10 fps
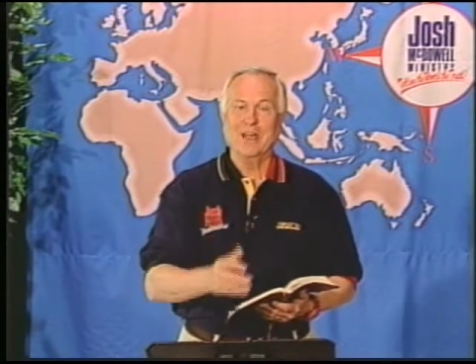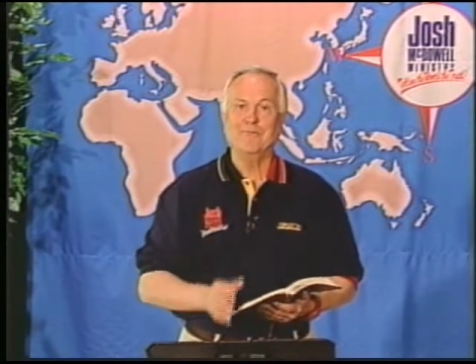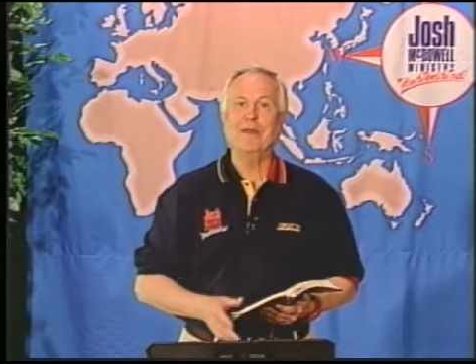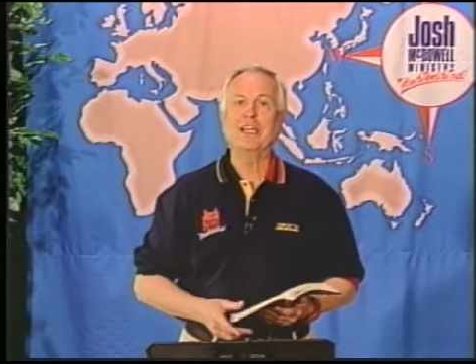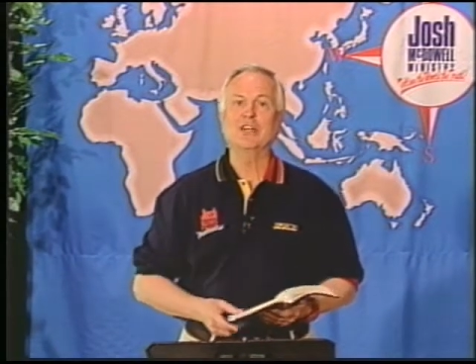
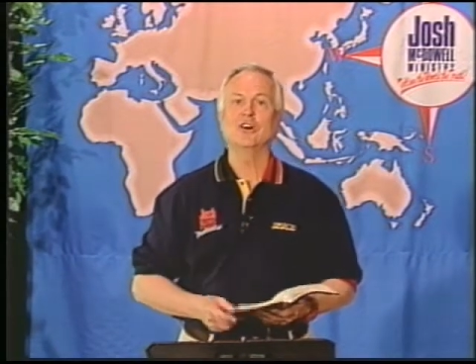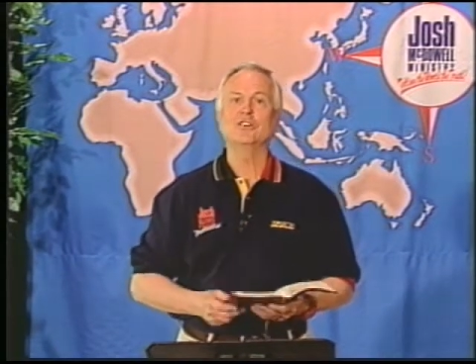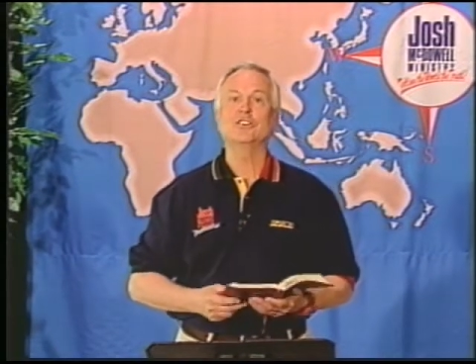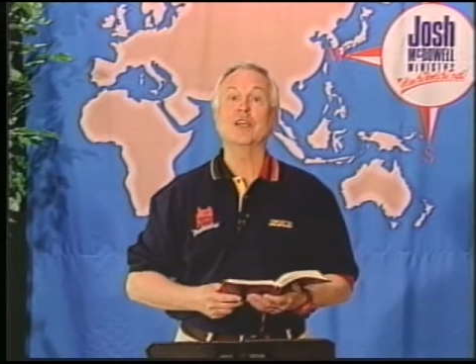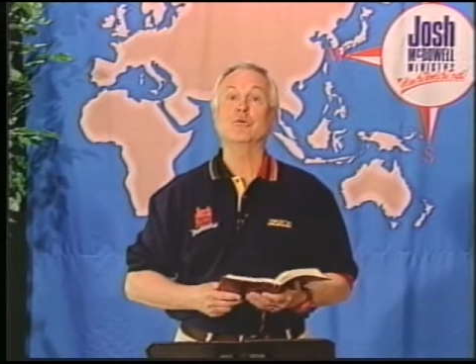
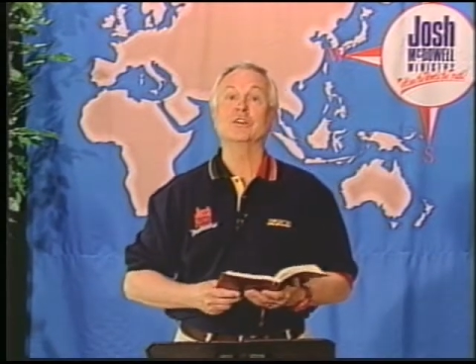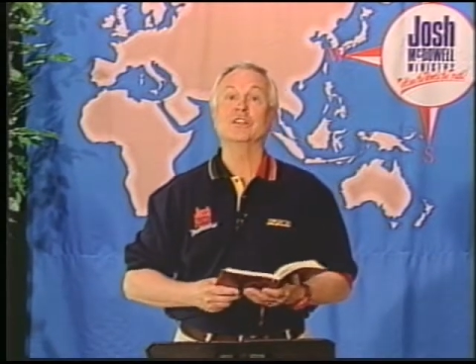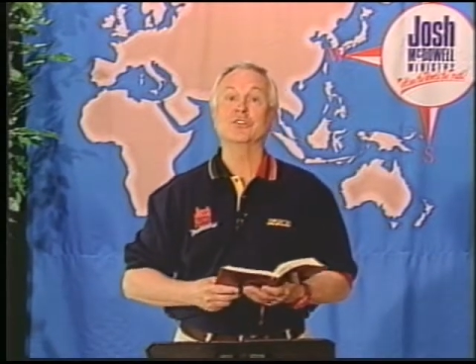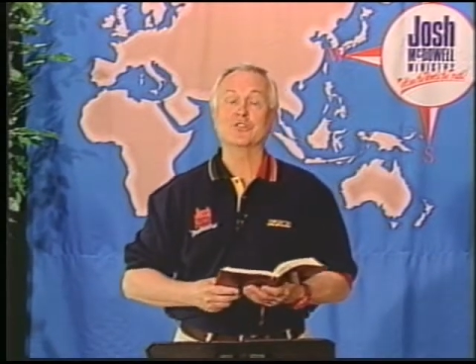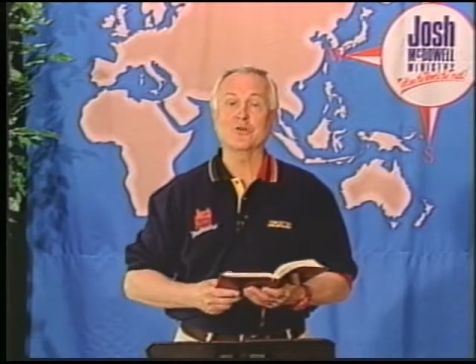because they were
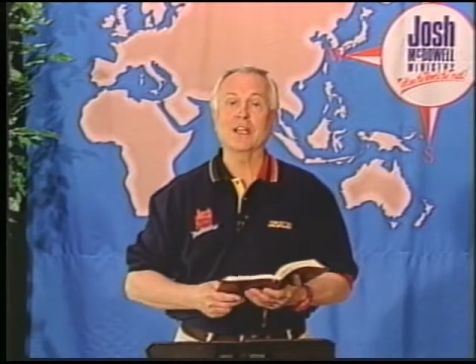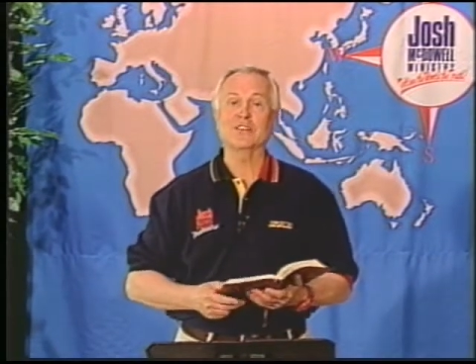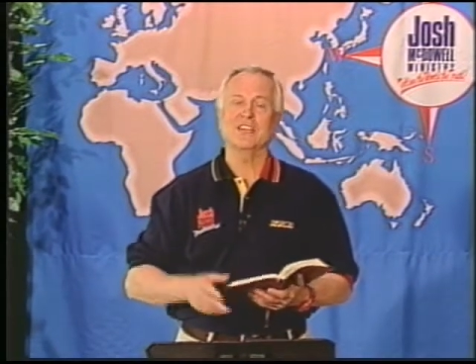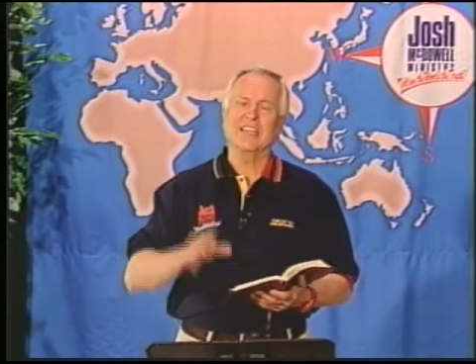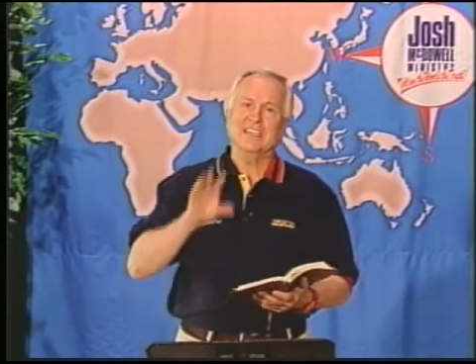
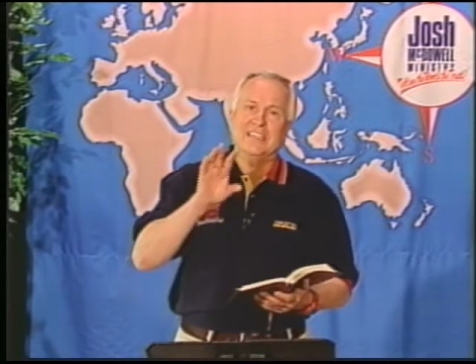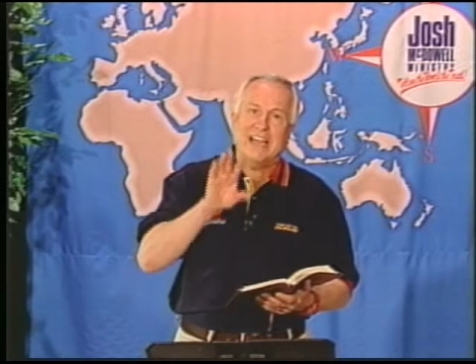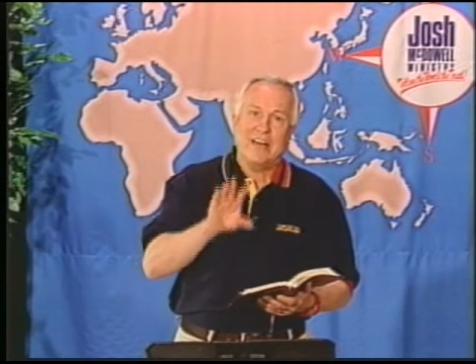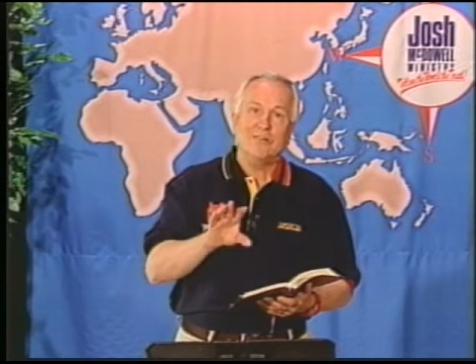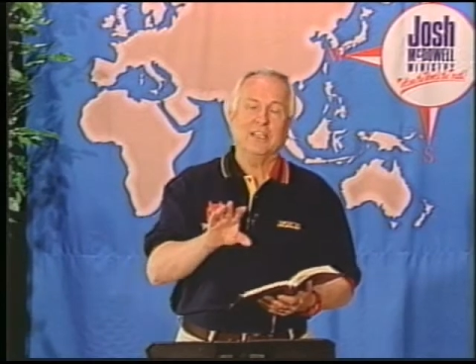distressed and
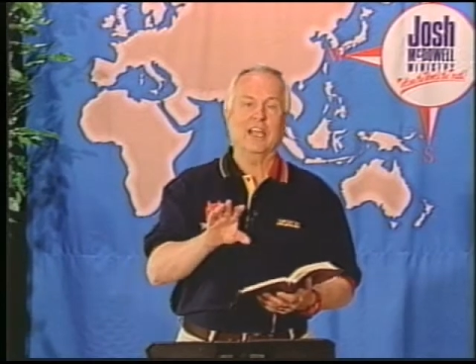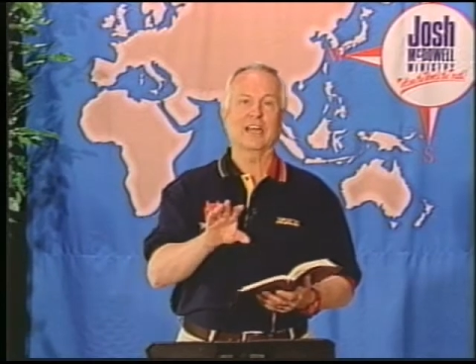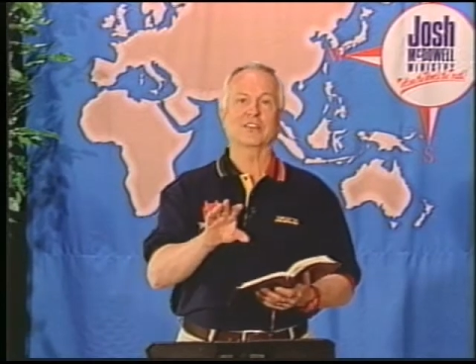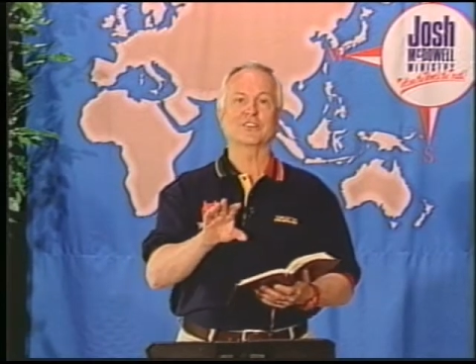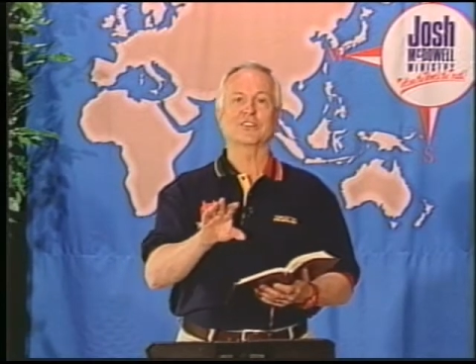
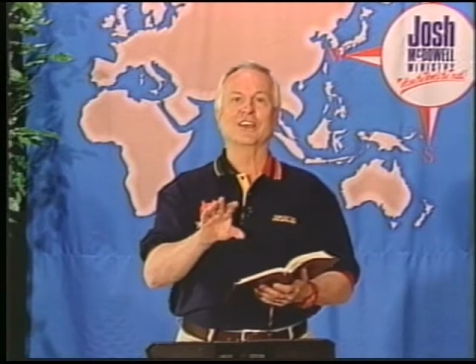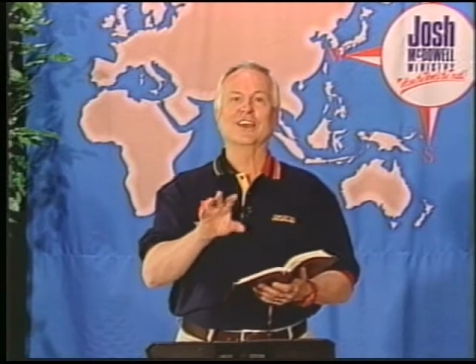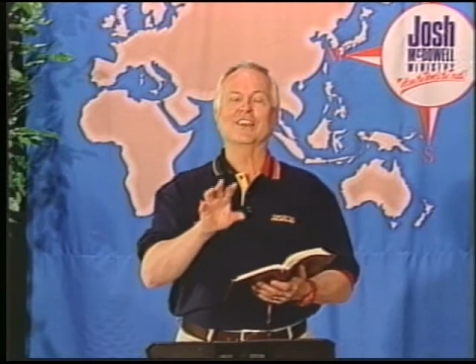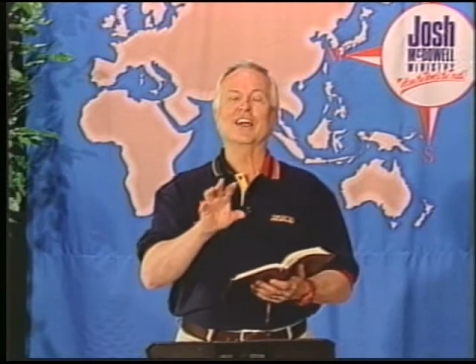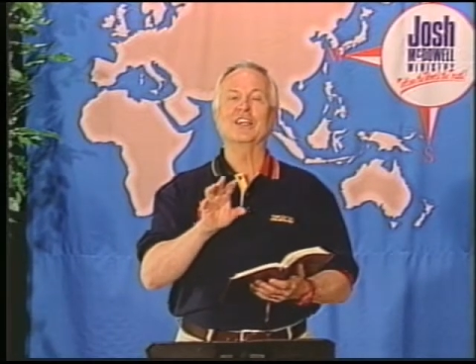downcast
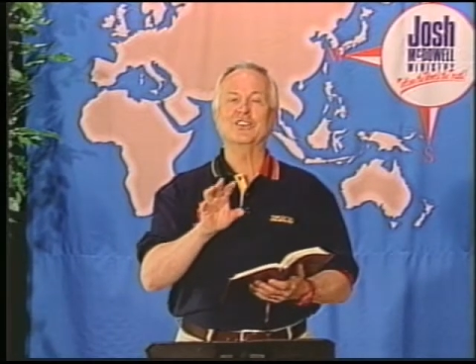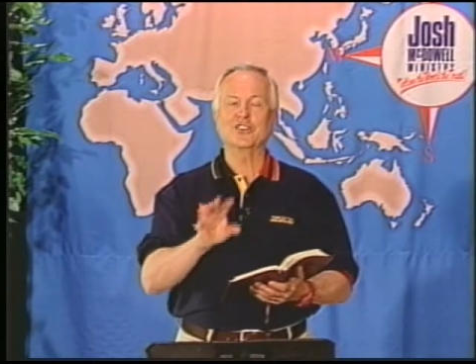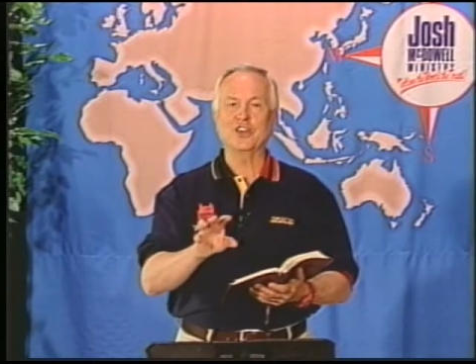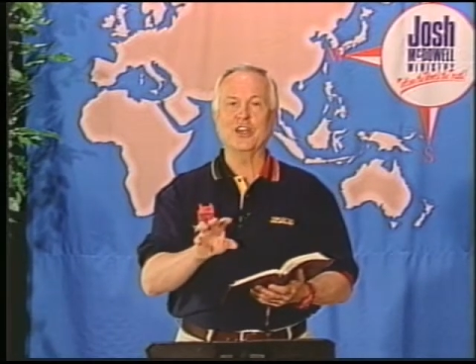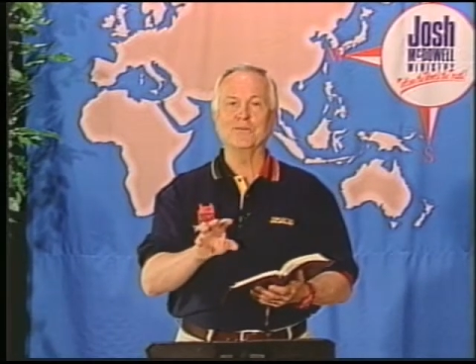like
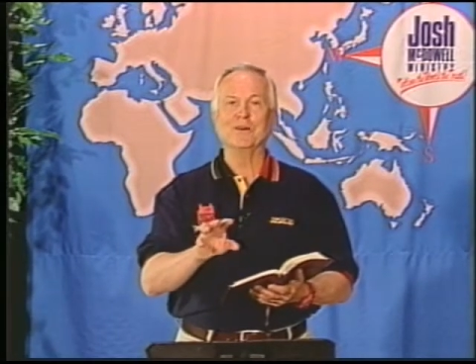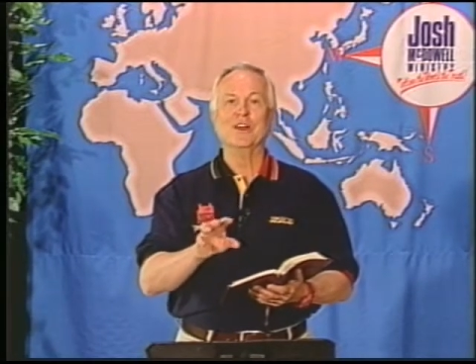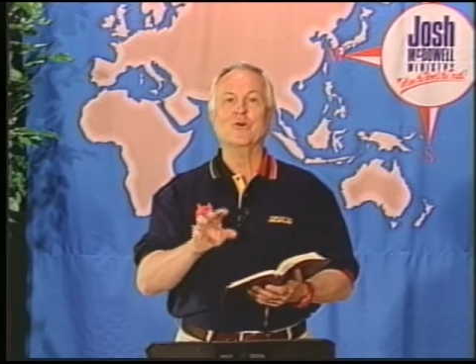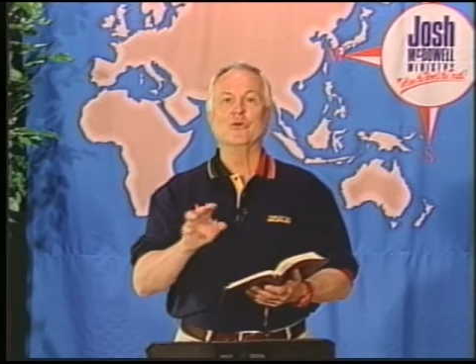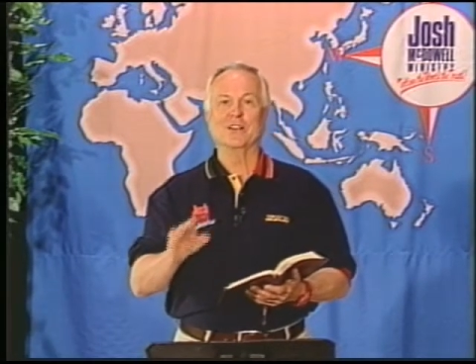sheep
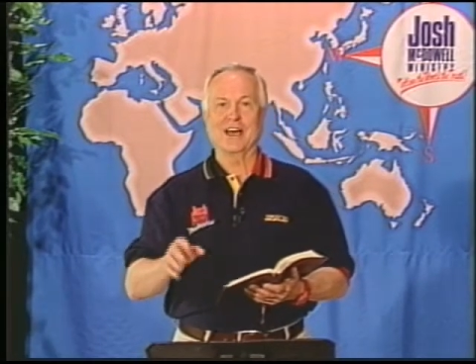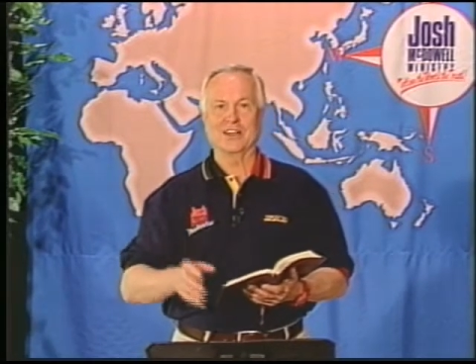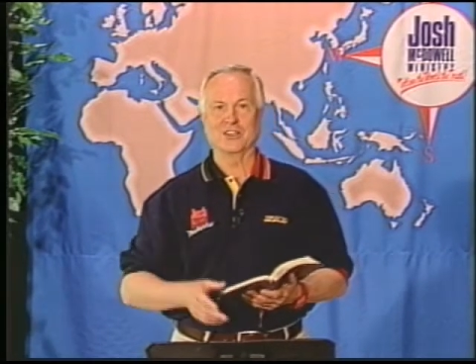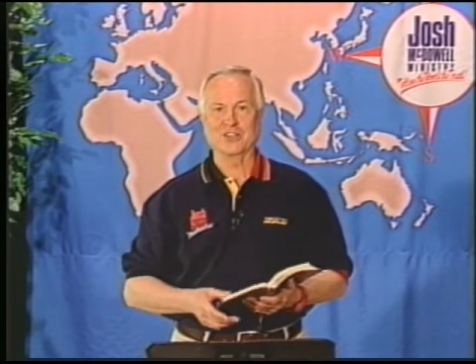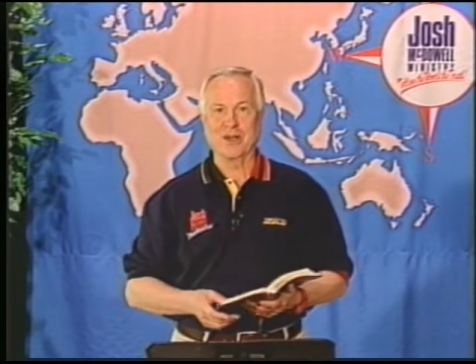without
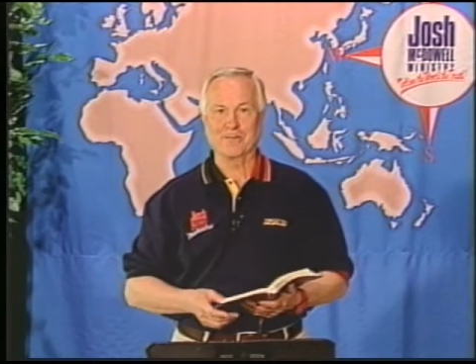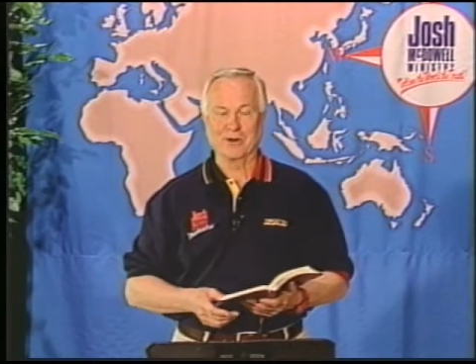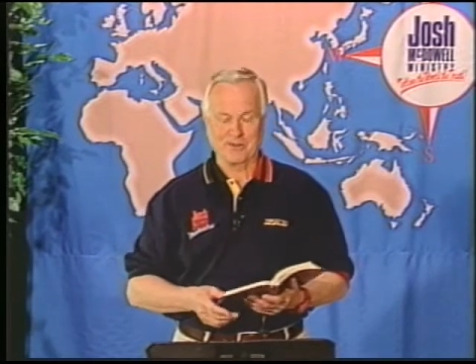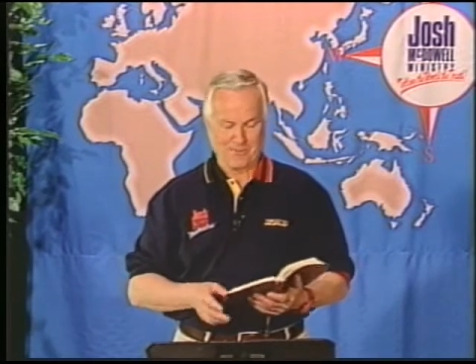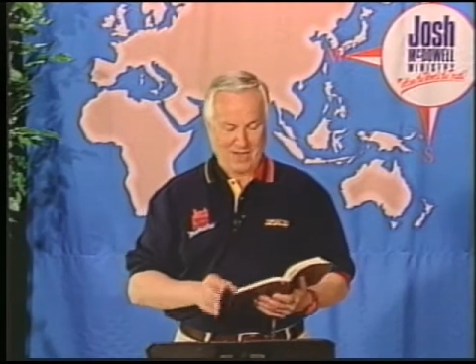a shepherd.